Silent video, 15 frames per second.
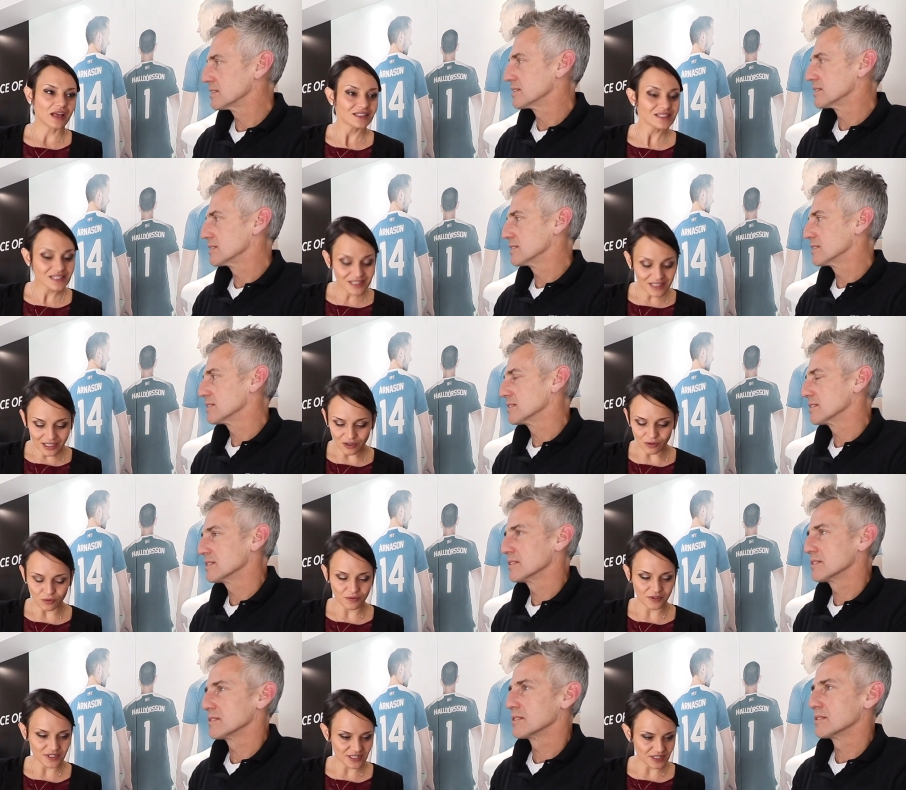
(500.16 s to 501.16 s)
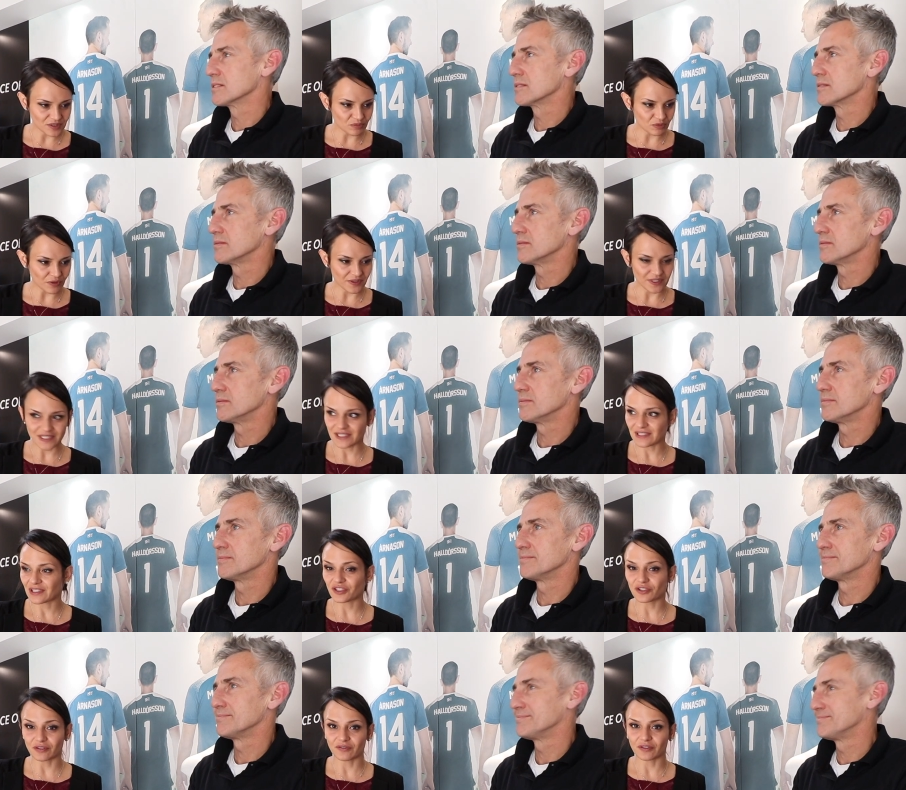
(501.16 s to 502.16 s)
Speaker 1: see your orthotist, prosthetist
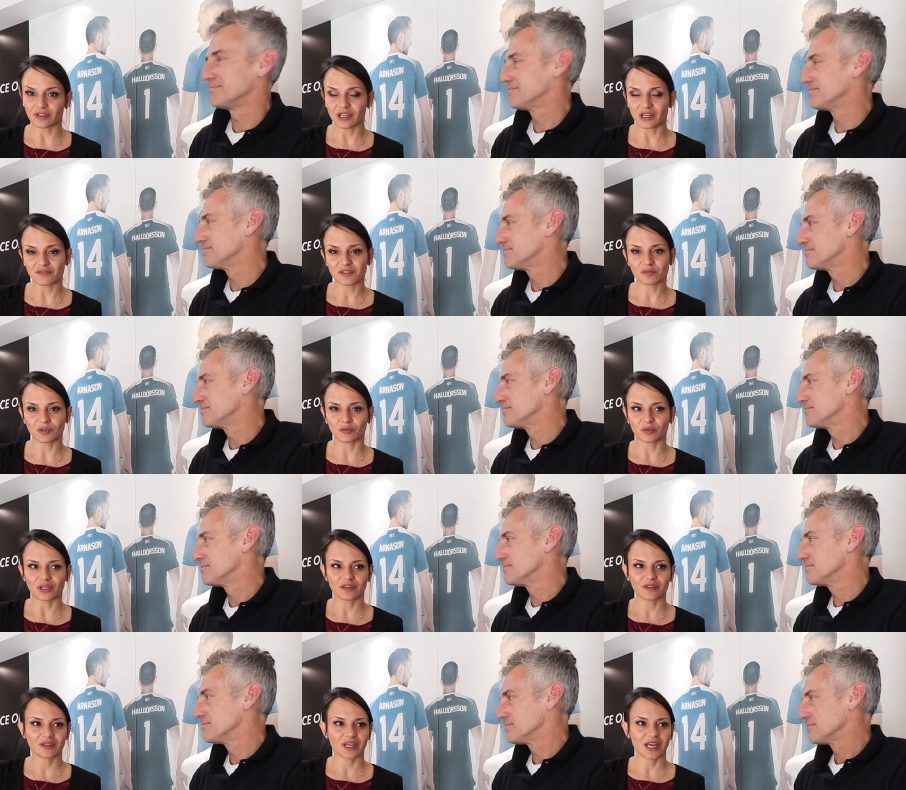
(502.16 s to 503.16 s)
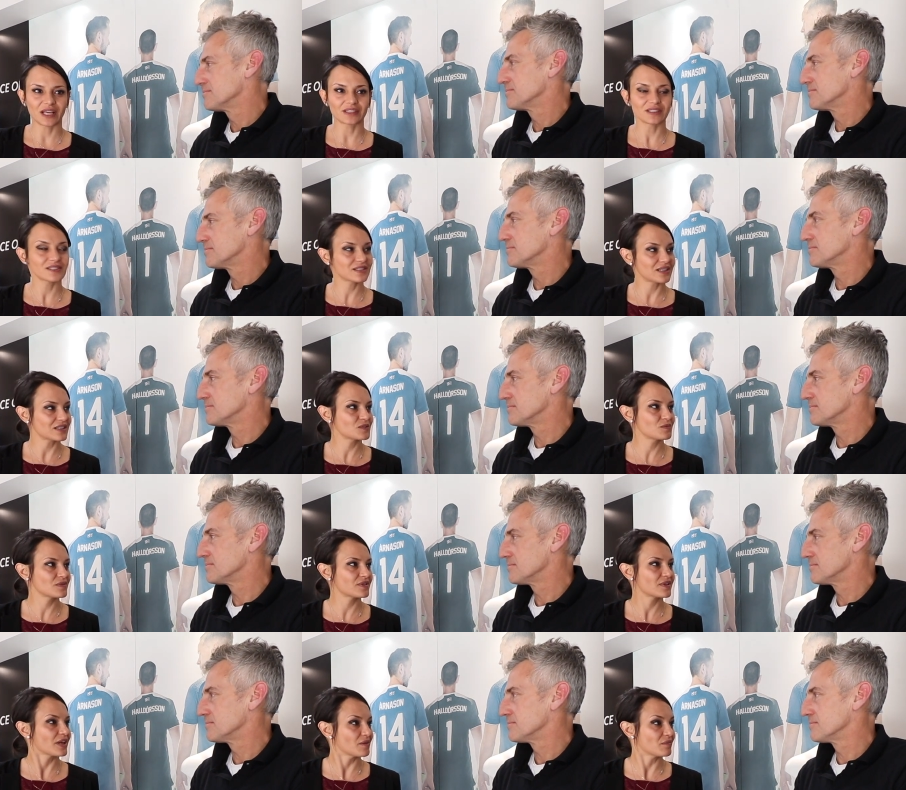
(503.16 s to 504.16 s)
that you feel comfortable with, and discuss with
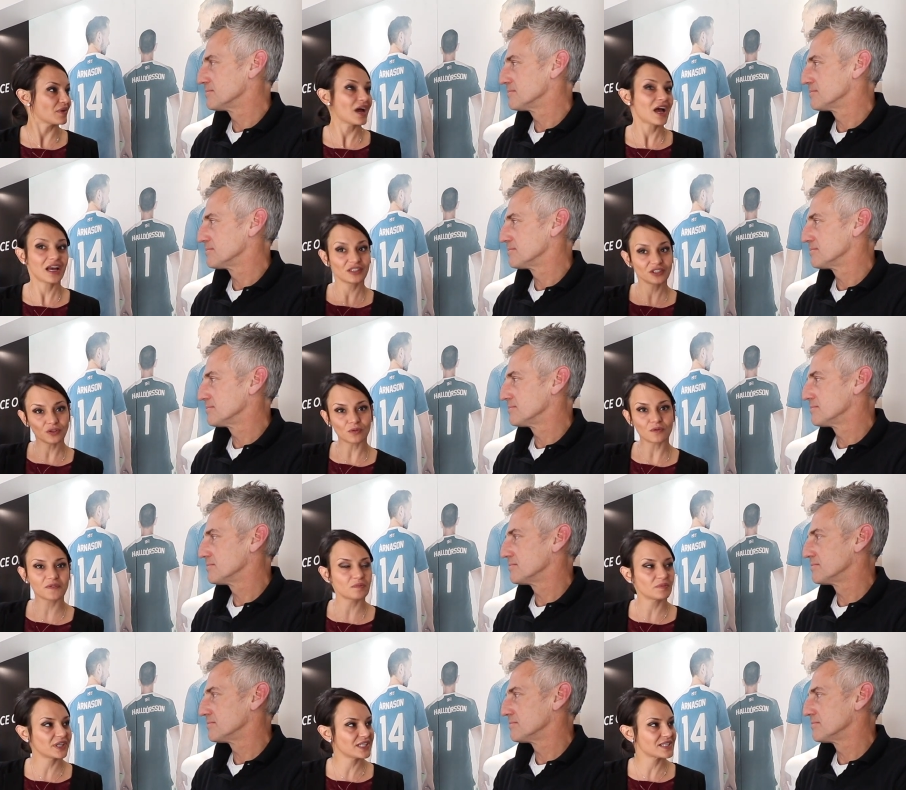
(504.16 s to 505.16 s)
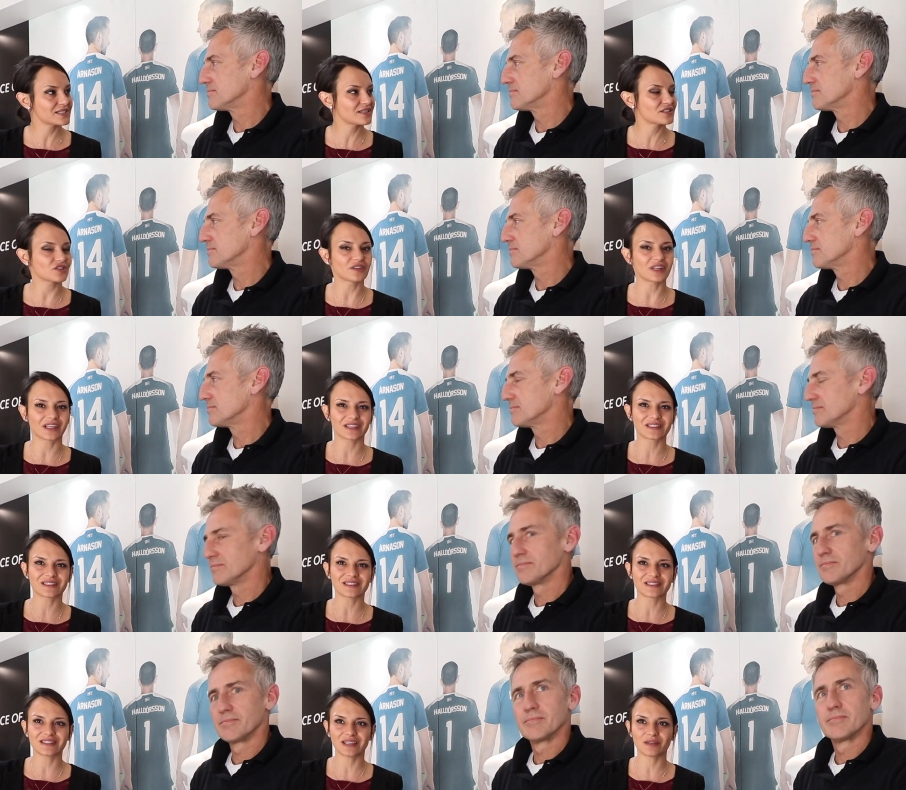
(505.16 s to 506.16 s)
them and your orthopedic surgeon that it's a
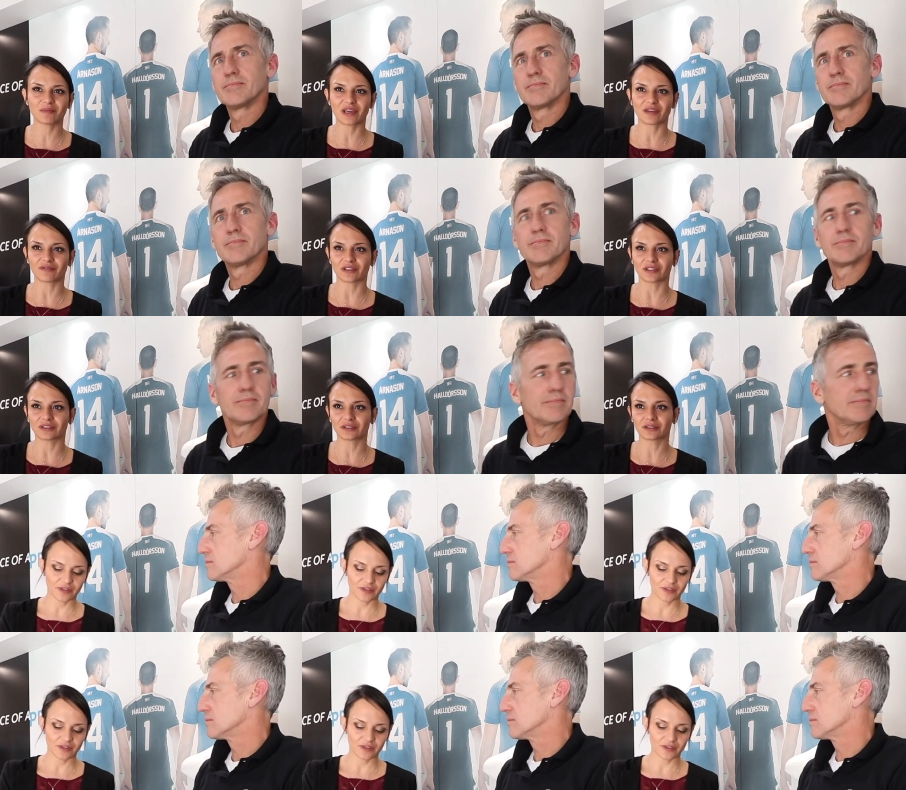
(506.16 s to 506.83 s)
team effort.